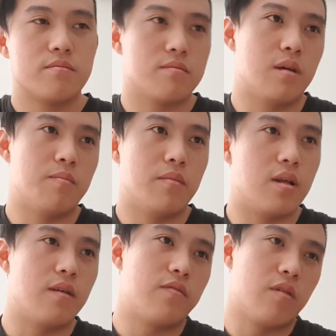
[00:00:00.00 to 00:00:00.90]
a
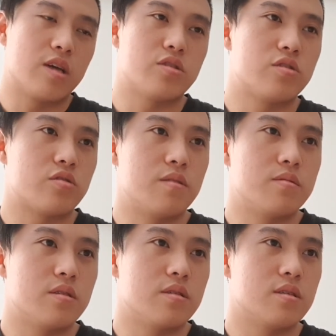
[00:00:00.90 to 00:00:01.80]
few extra strums.
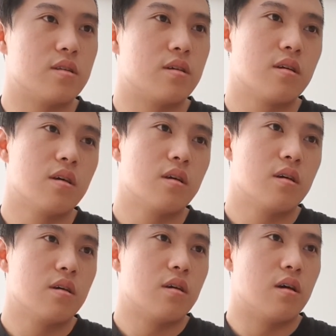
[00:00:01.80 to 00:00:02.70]
So it's just like,
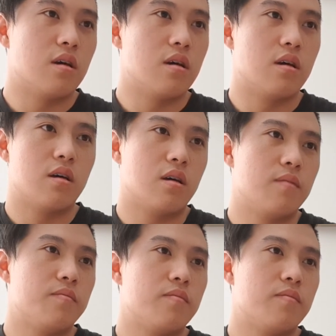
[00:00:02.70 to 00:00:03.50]
"Oh,